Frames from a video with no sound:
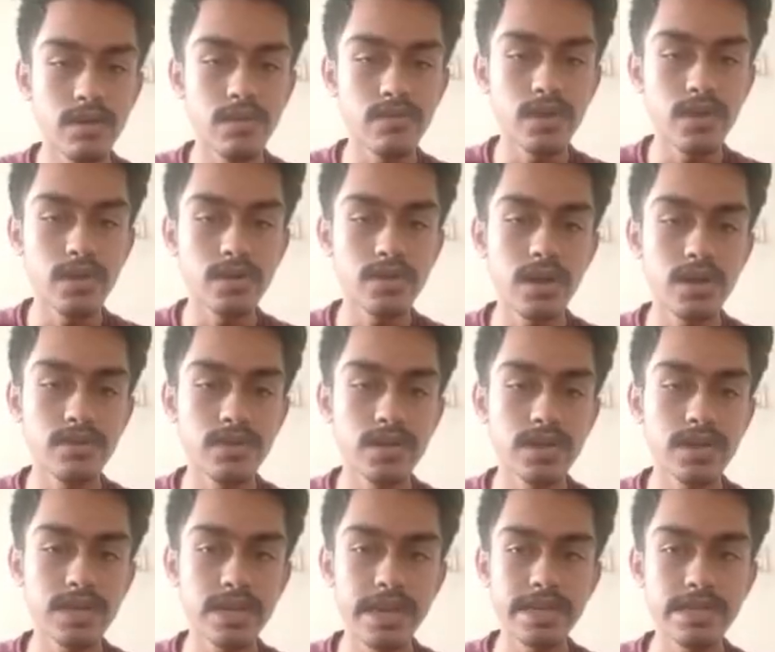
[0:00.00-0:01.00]
We also have
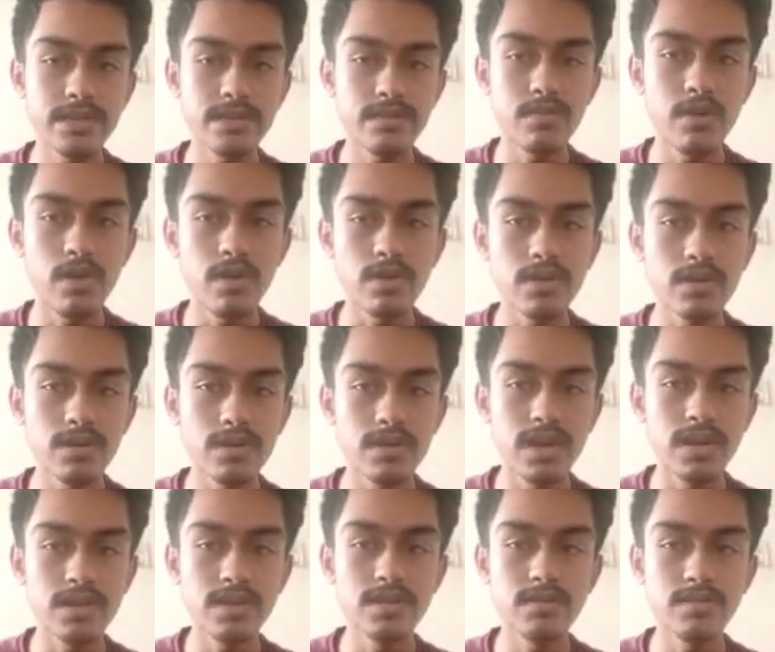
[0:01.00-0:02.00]
a text box,
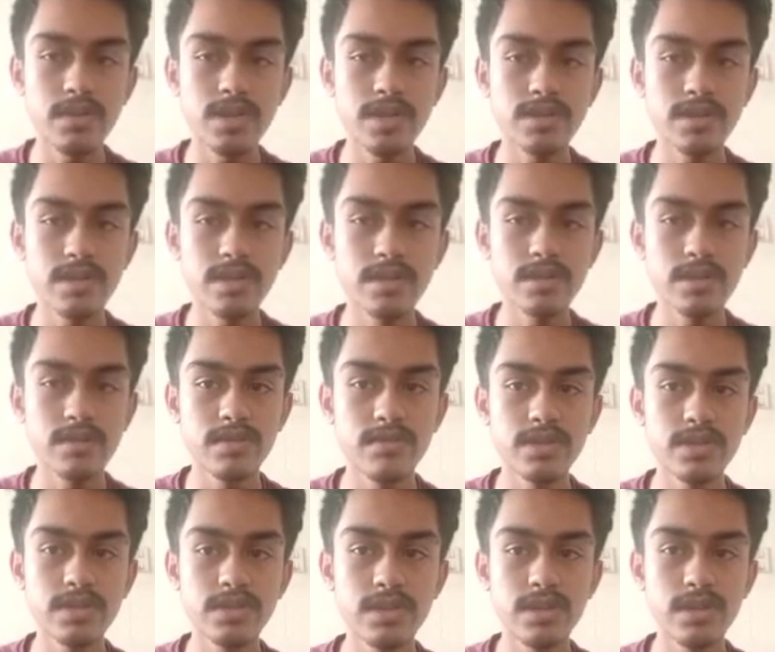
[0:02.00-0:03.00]
that is message,
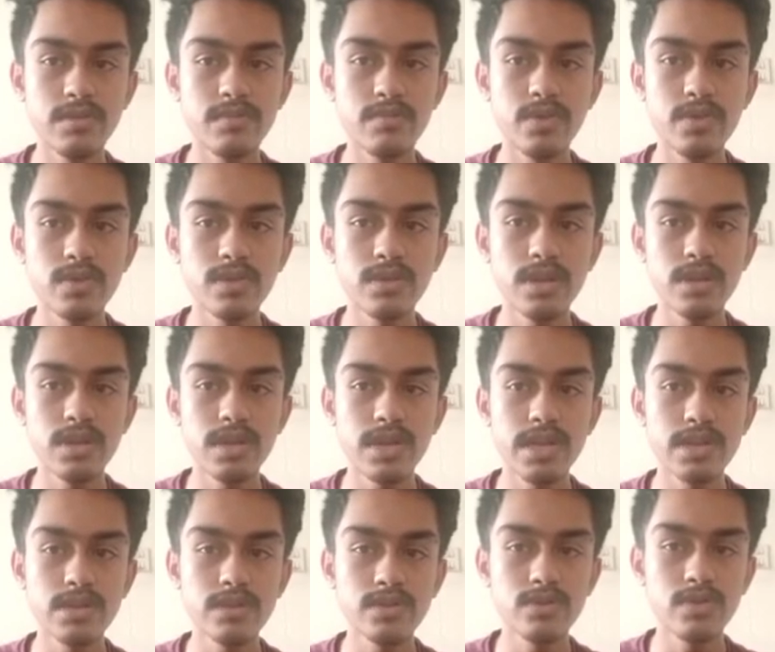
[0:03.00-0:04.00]
which inputs the
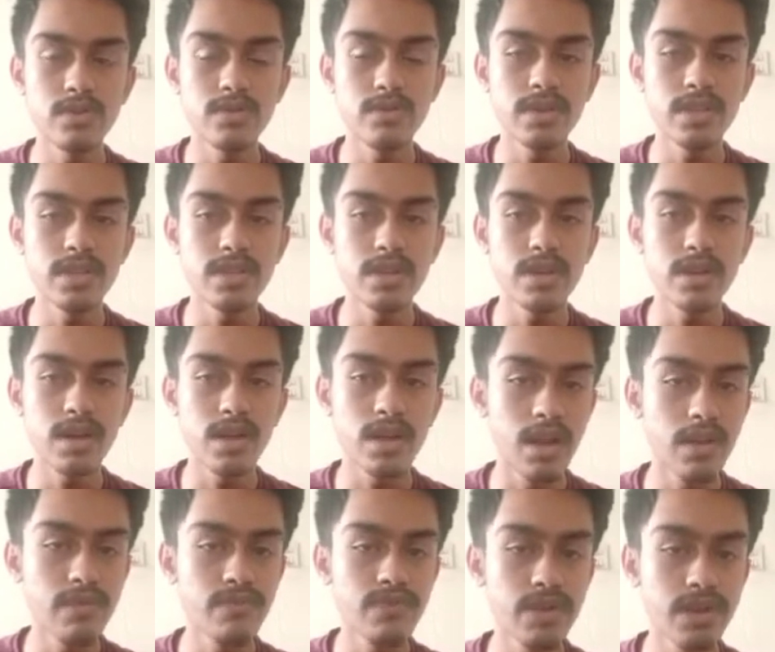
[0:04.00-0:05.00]
text shown when the
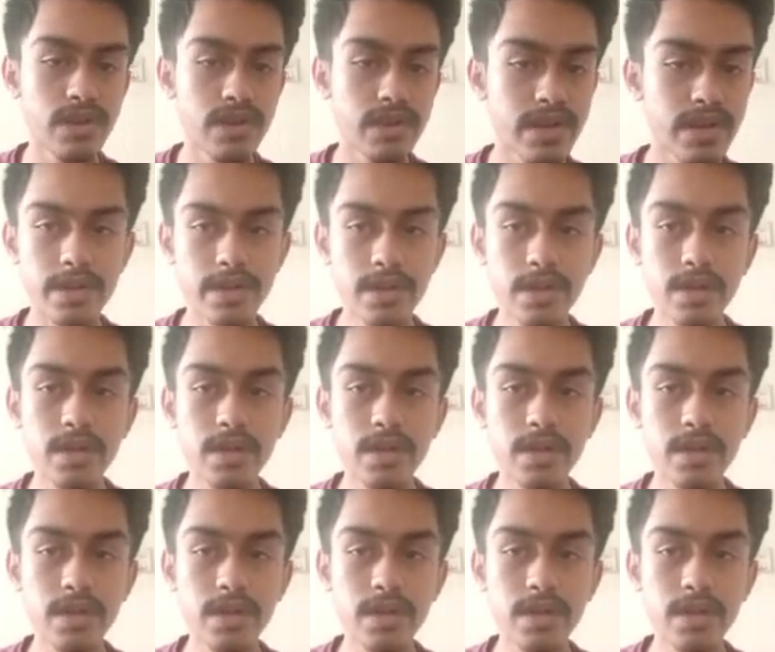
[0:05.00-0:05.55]
alarm will ring.